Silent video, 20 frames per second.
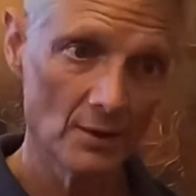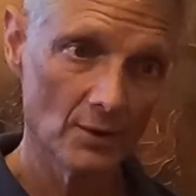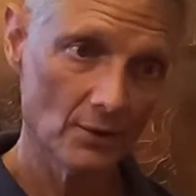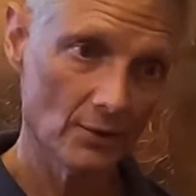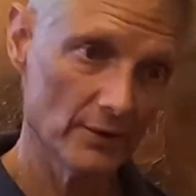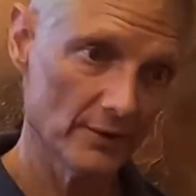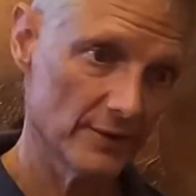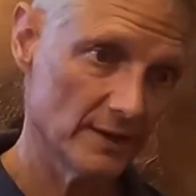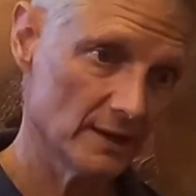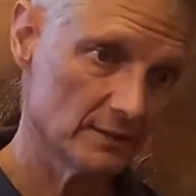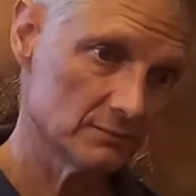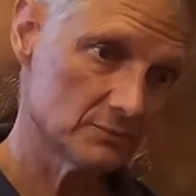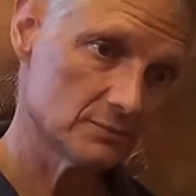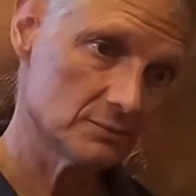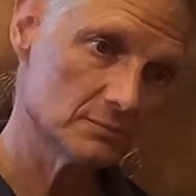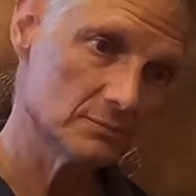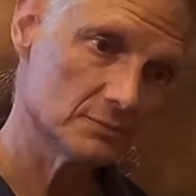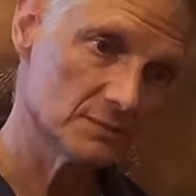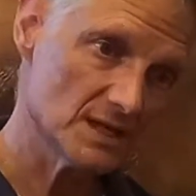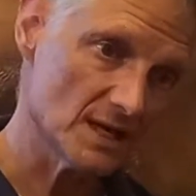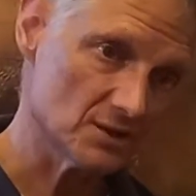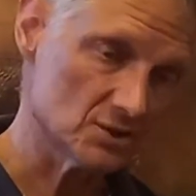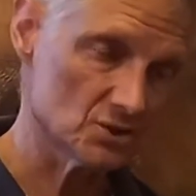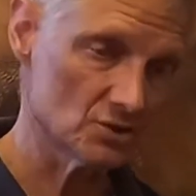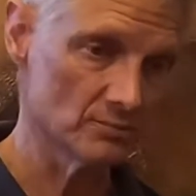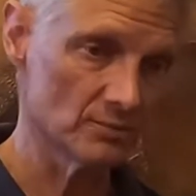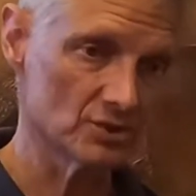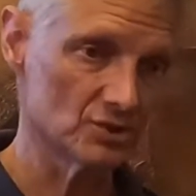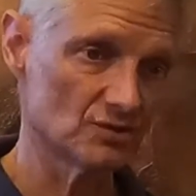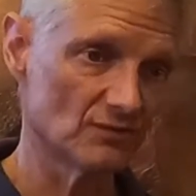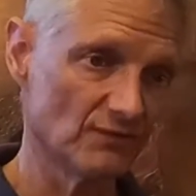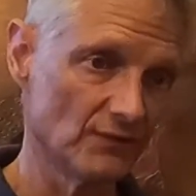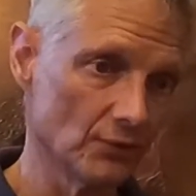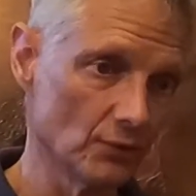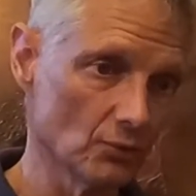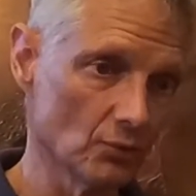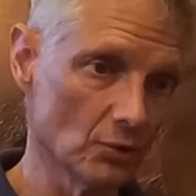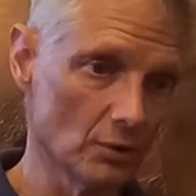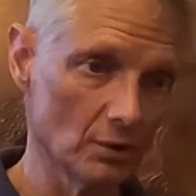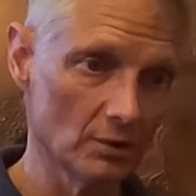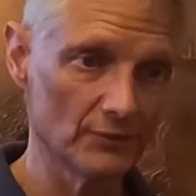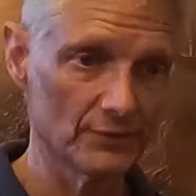or they take too much fuel.